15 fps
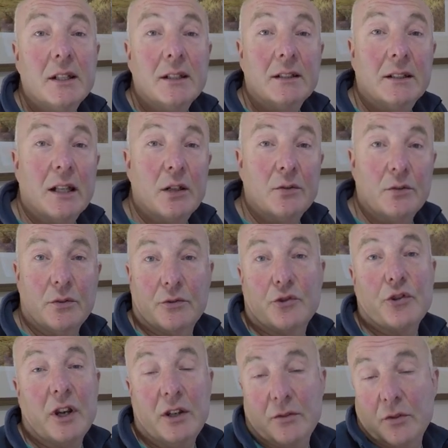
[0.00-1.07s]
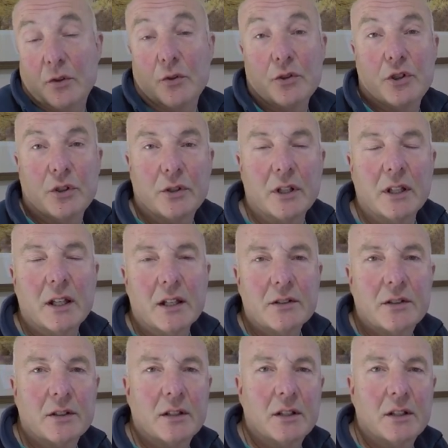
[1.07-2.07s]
Now, train, of course, you can get